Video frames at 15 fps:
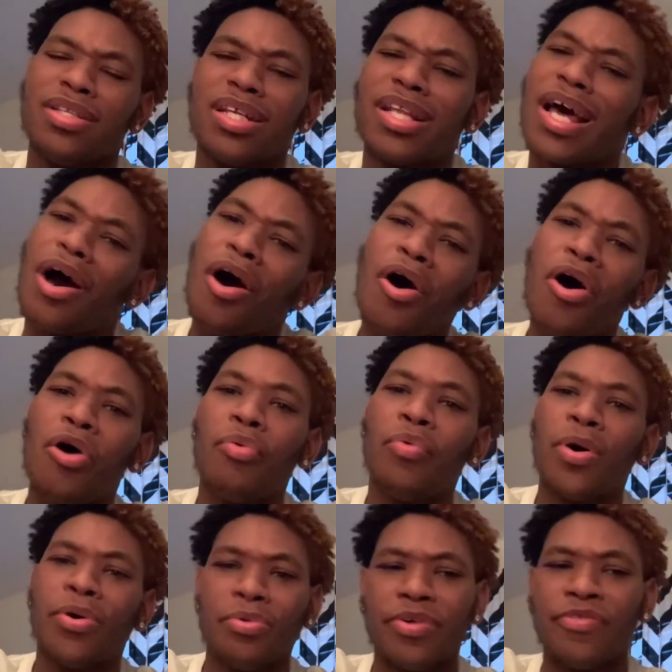oh,
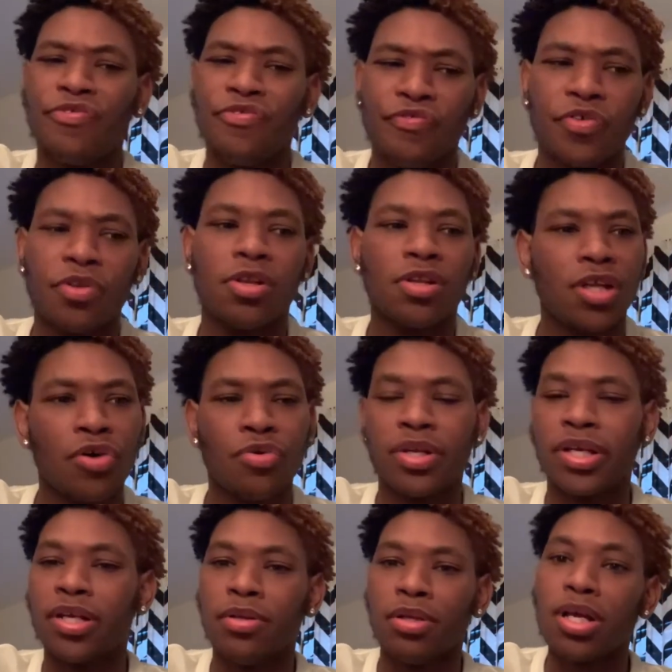well, if you feel alone
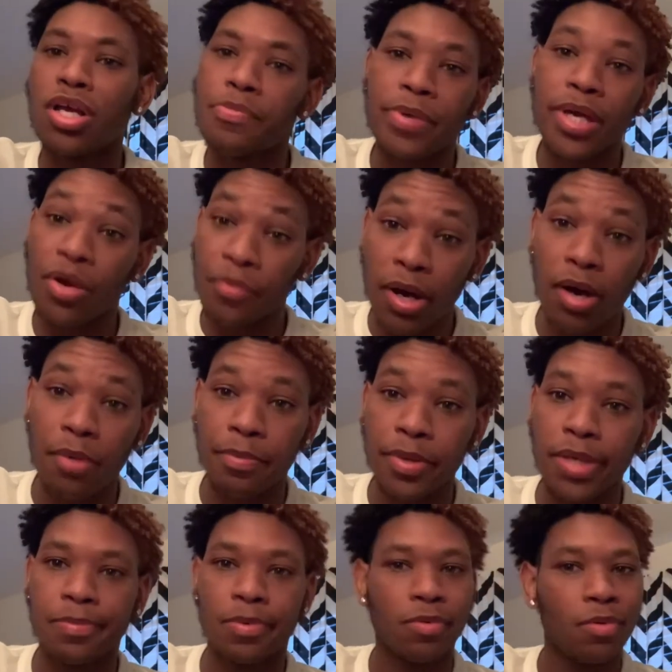and be around
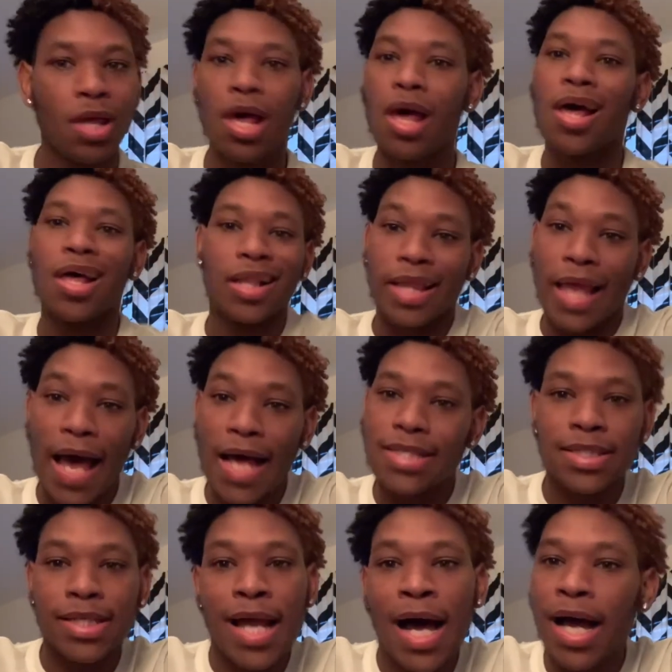people, that's
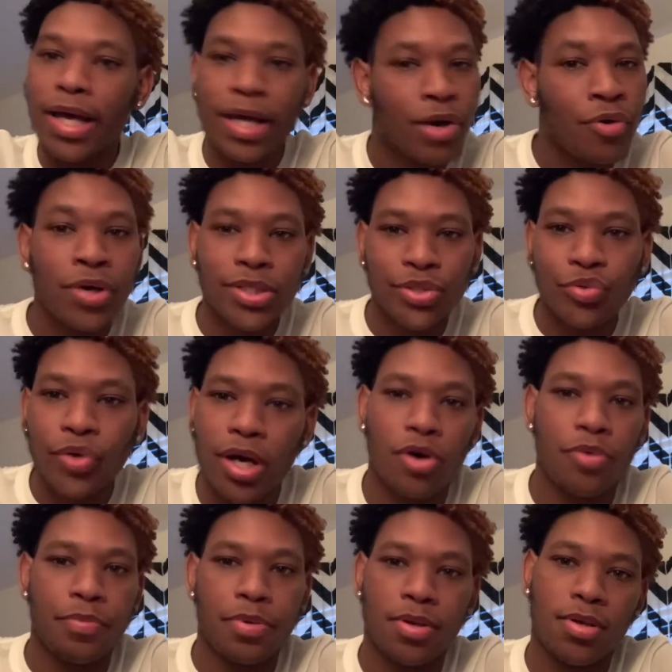not going to help.
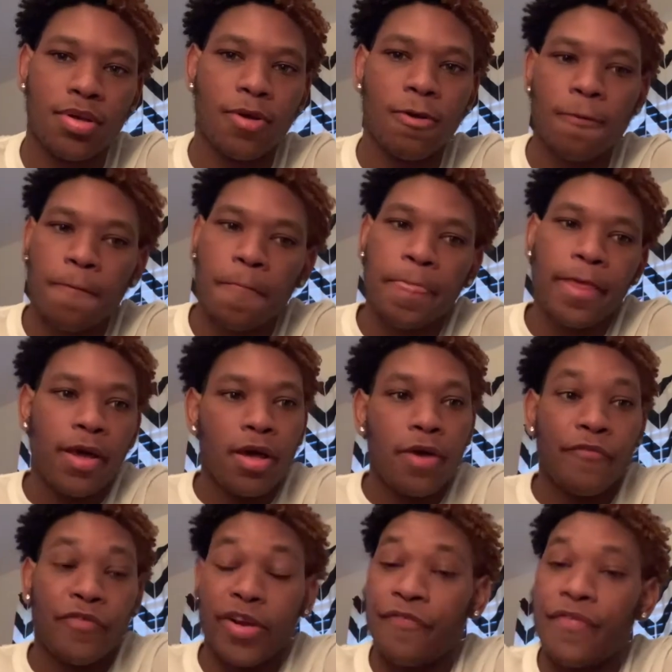For
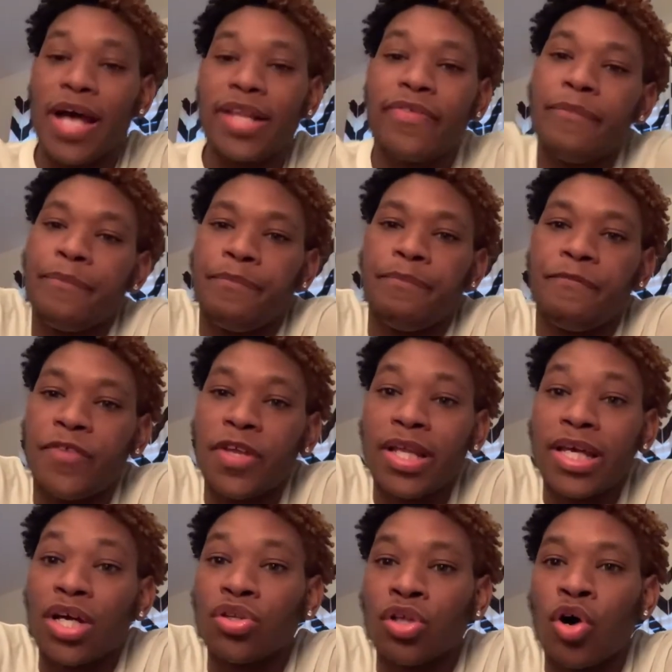the fact of feeling
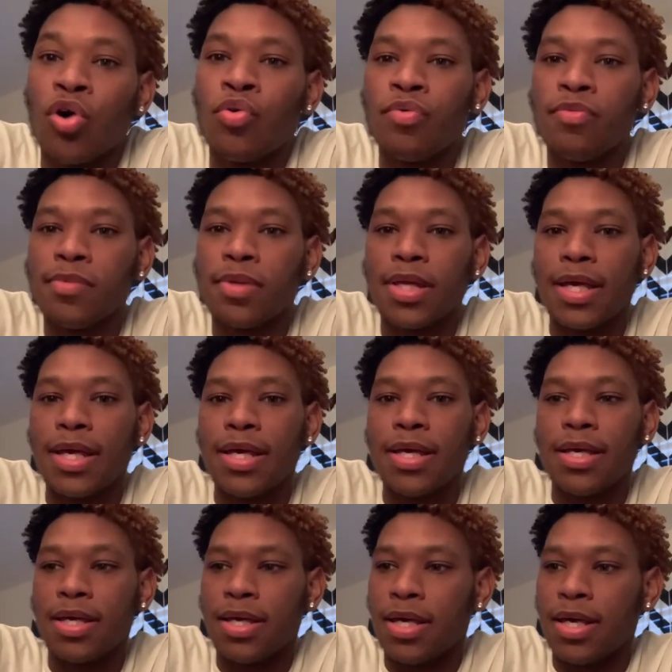alone
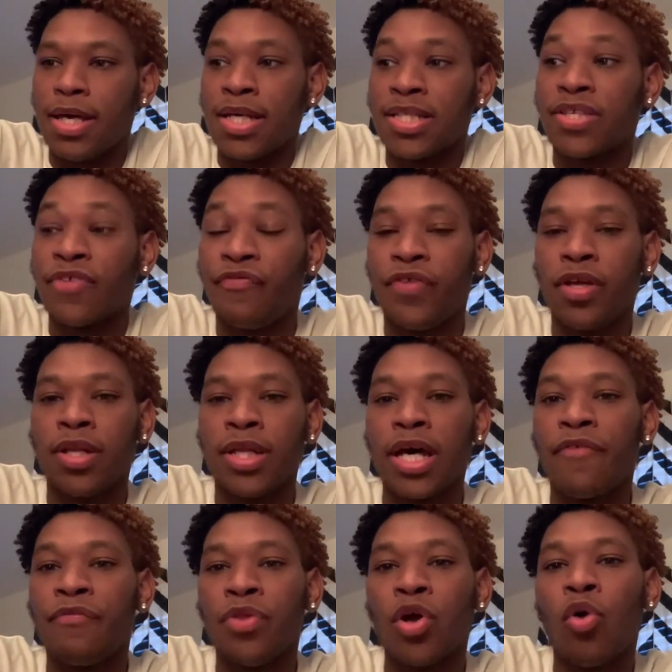is the feeling of
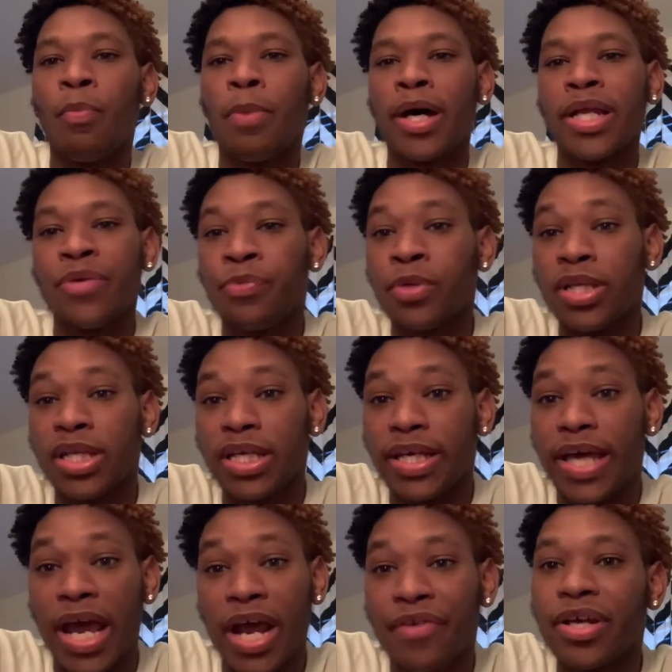nobody really
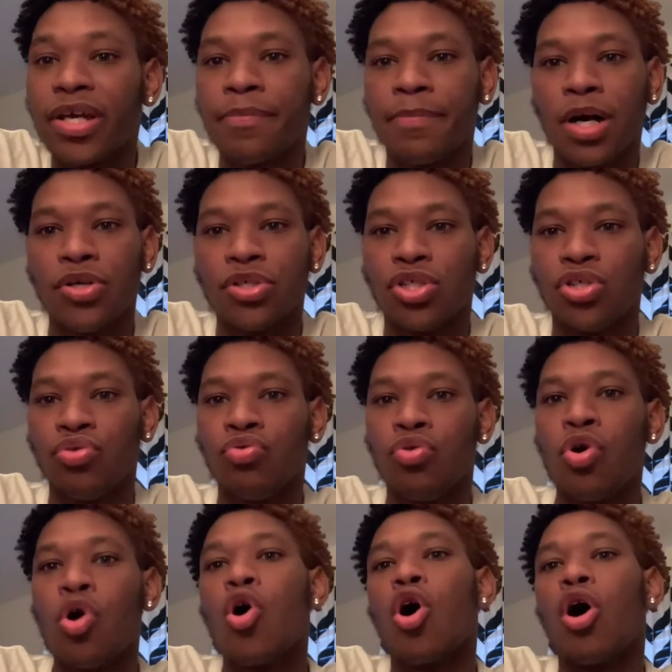caring about you,
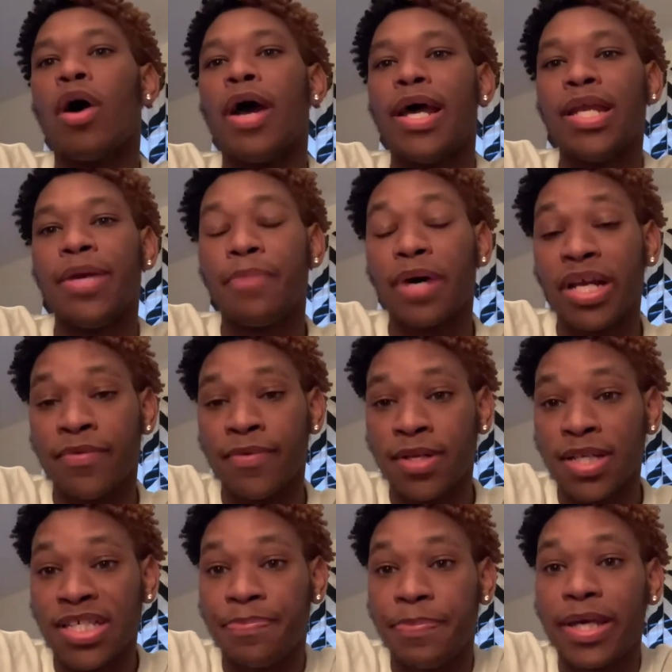or anybody really
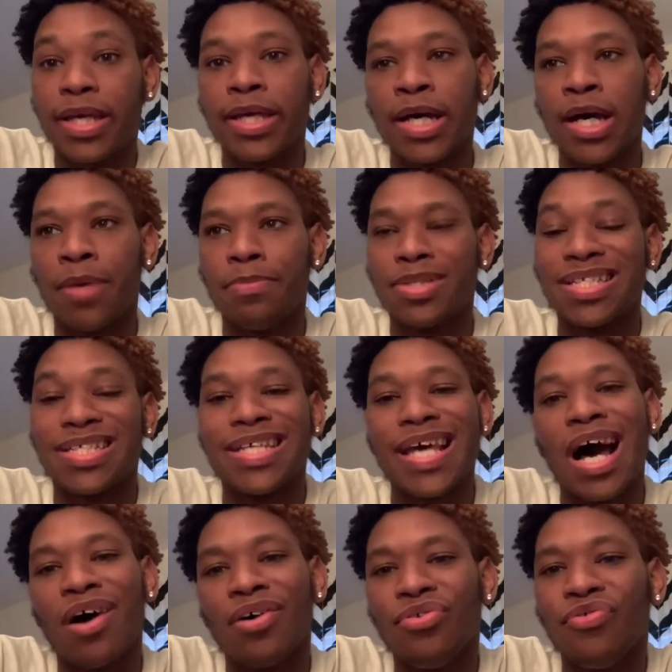speaking up to see how
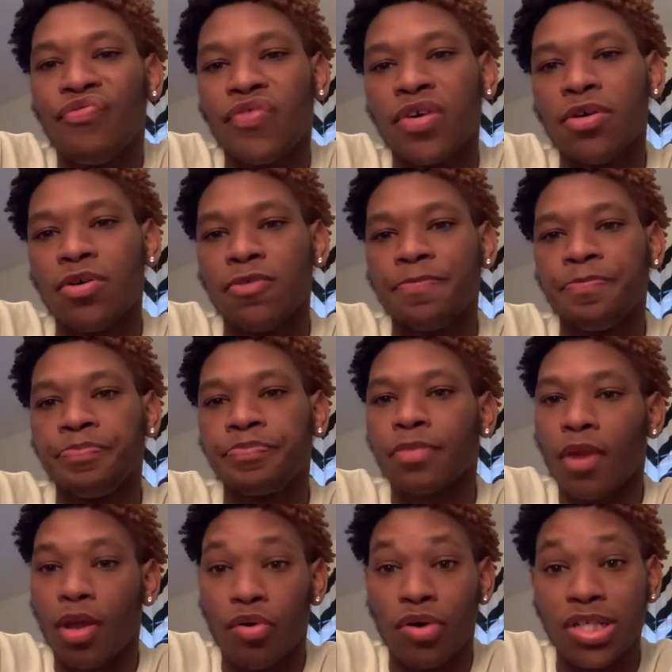you feel
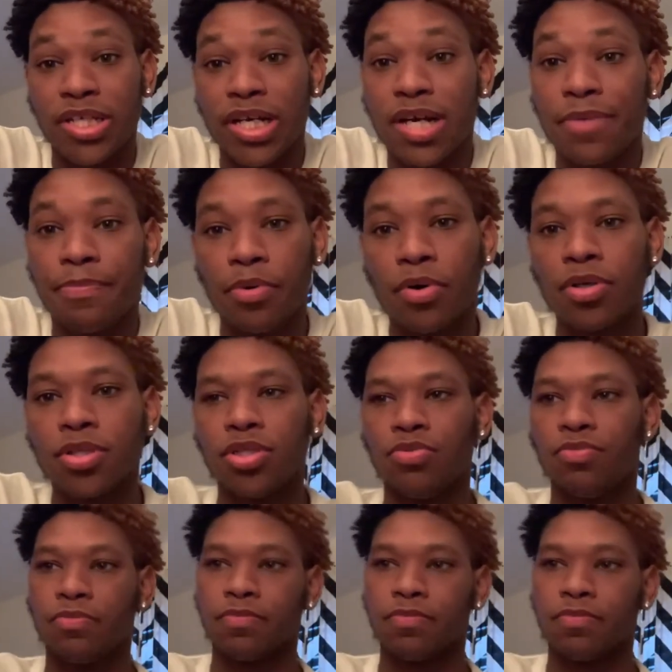or check up on you.